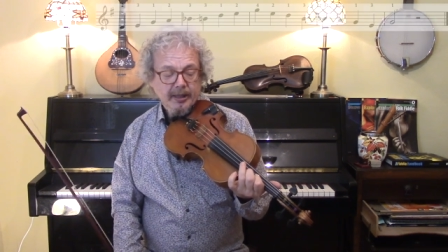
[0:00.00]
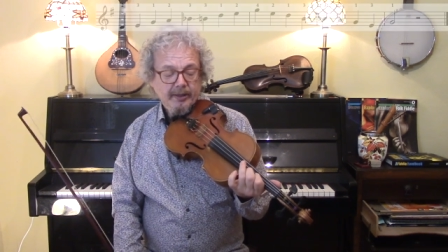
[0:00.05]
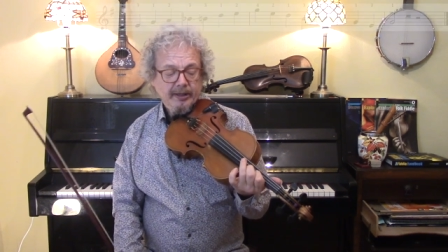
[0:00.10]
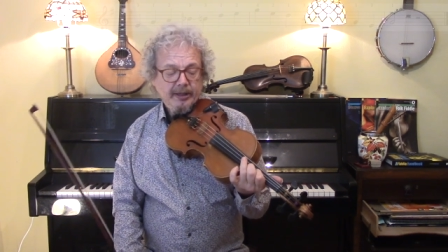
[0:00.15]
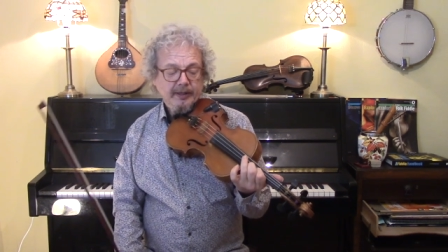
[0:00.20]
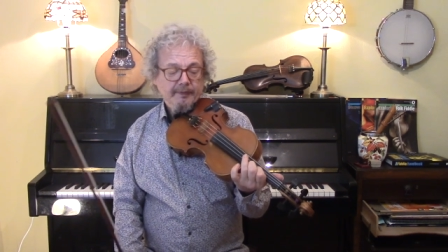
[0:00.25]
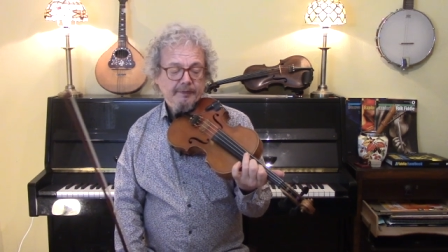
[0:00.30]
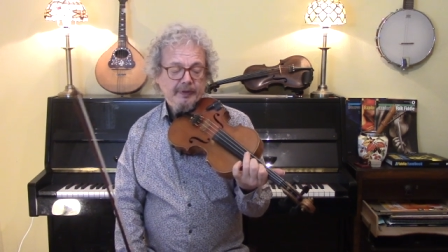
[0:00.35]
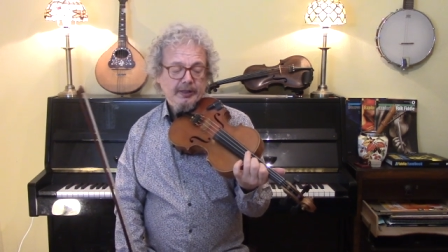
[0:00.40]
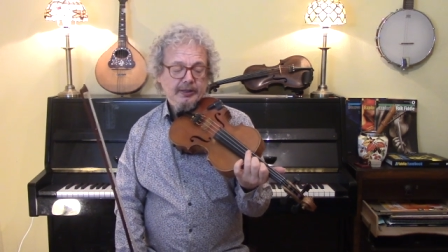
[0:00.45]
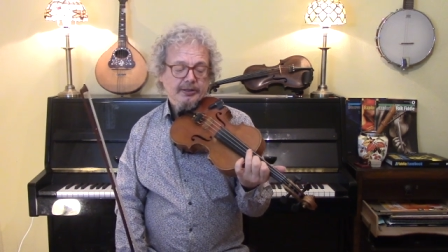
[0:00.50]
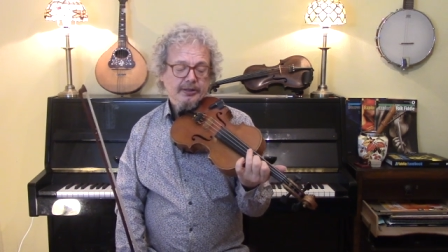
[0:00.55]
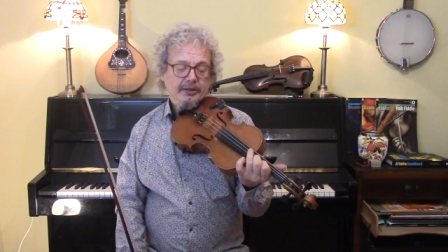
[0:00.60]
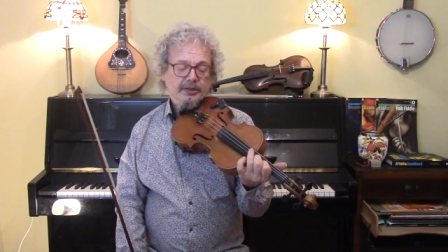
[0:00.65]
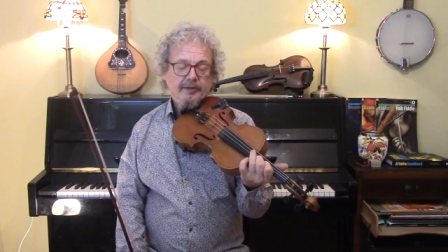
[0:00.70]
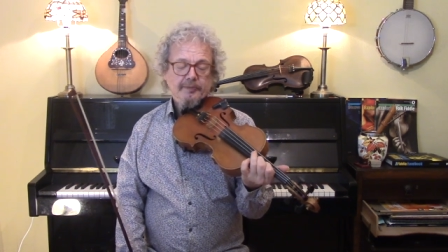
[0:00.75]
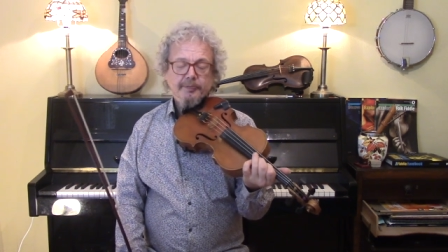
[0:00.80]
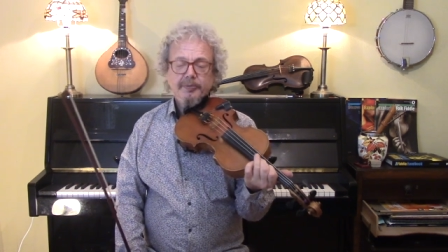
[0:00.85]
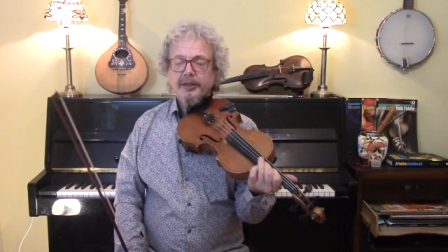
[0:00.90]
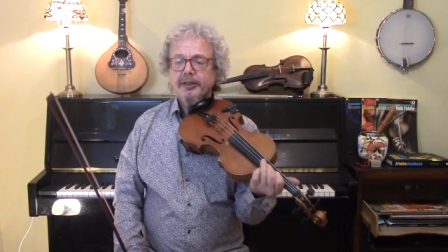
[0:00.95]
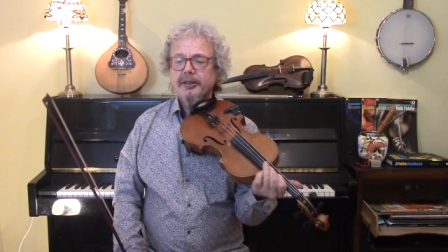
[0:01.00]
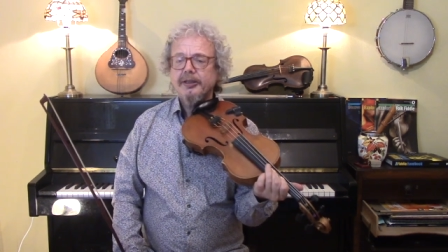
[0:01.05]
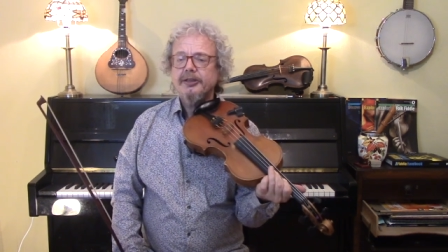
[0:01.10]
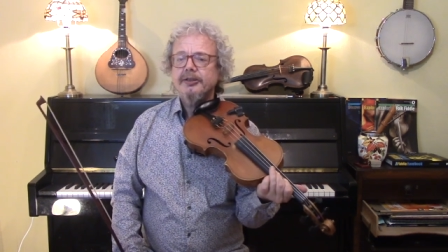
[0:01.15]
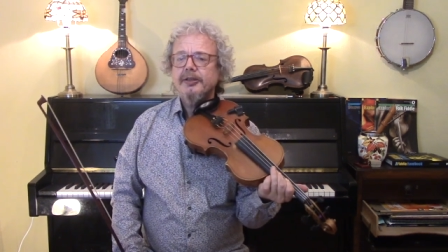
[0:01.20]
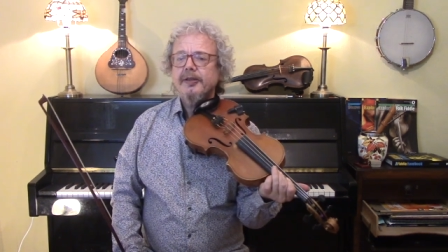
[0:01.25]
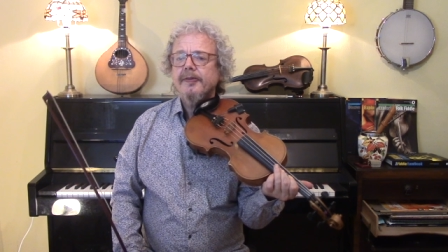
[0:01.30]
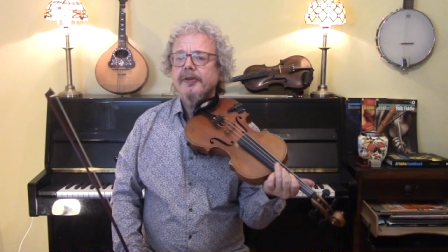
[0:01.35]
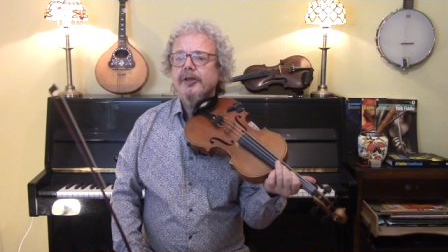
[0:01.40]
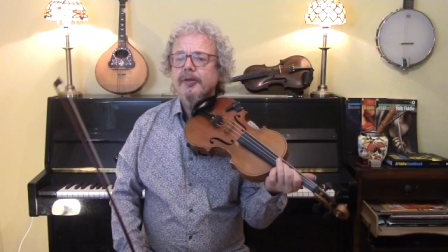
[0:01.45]
The advantage of playing
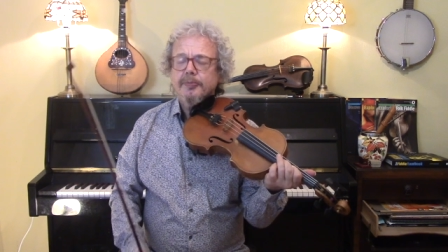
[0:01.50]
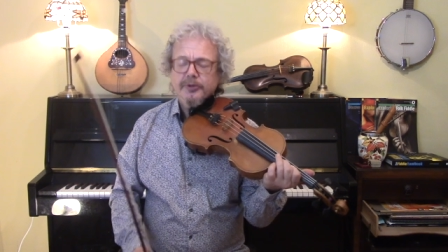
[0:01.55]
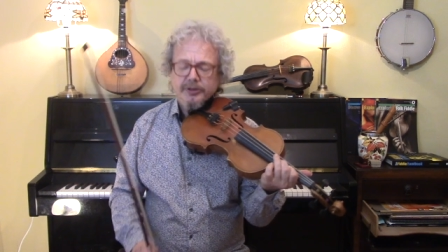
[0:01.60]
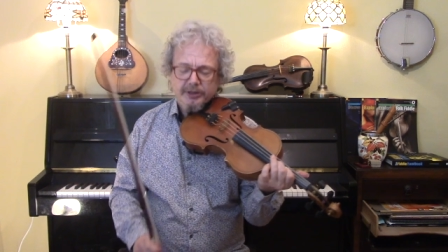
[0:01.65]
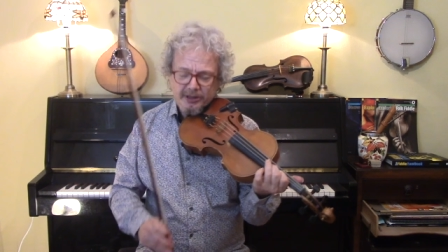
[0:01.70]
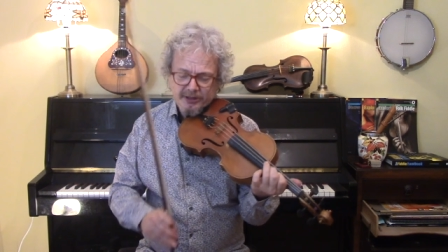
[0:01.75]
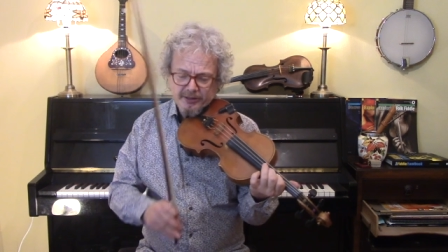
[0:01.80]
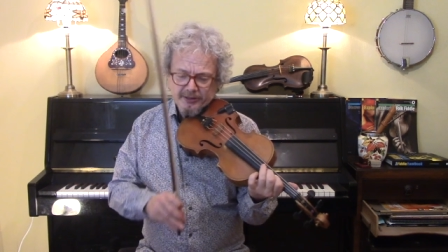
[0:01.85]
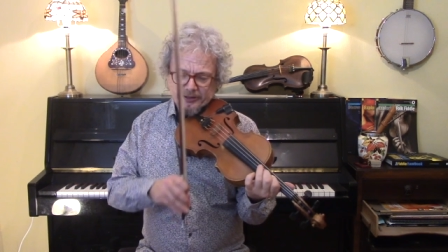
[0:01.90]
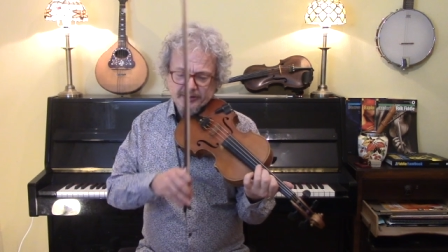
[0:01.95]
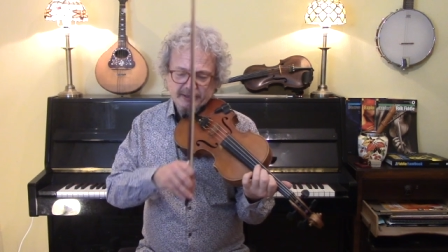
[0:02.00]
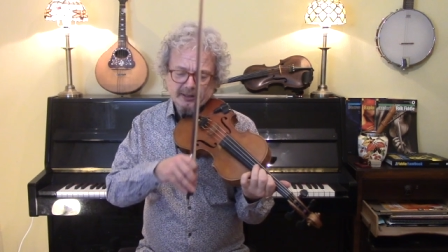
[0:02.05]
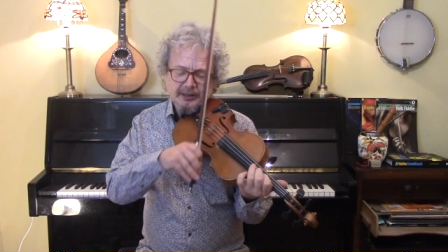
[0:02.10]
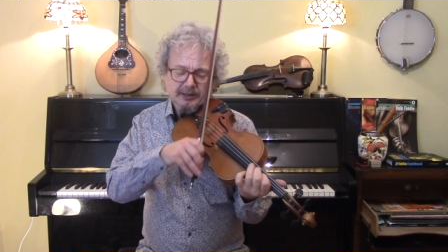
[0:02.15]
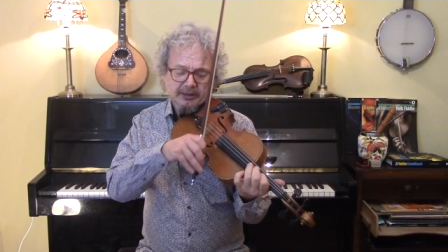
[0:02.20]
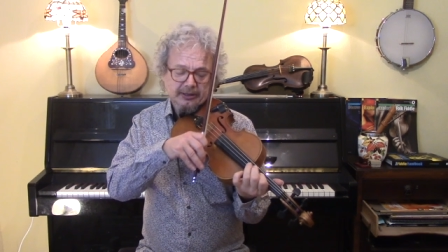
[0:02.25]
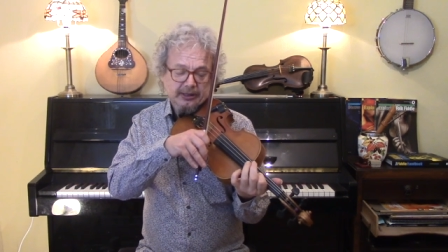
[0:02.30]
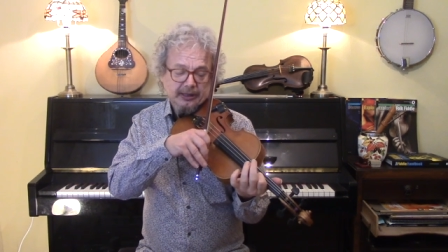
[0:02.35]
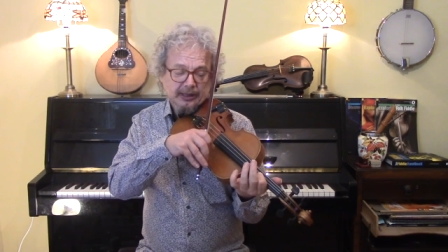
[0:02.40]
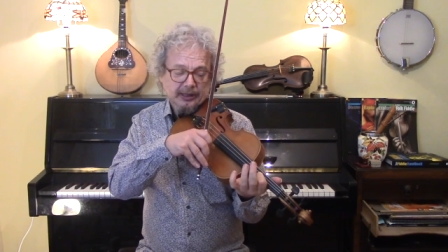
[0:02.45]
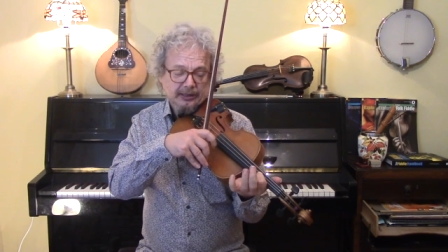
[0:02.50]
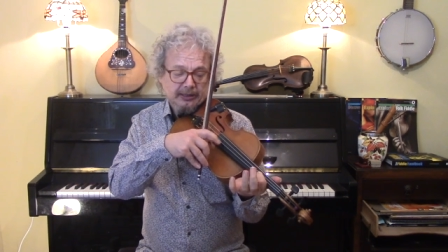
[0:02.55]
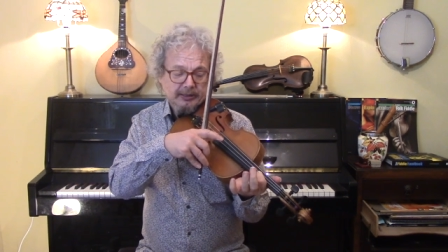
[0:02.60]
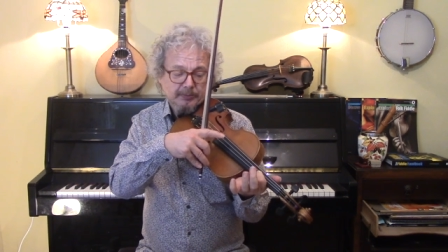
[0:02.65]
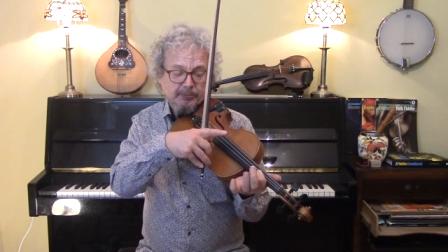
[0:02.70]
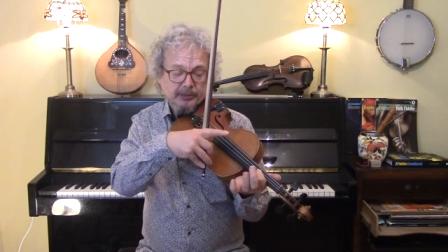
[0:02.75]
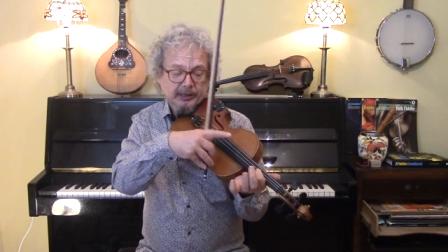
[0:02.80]
this in third position is that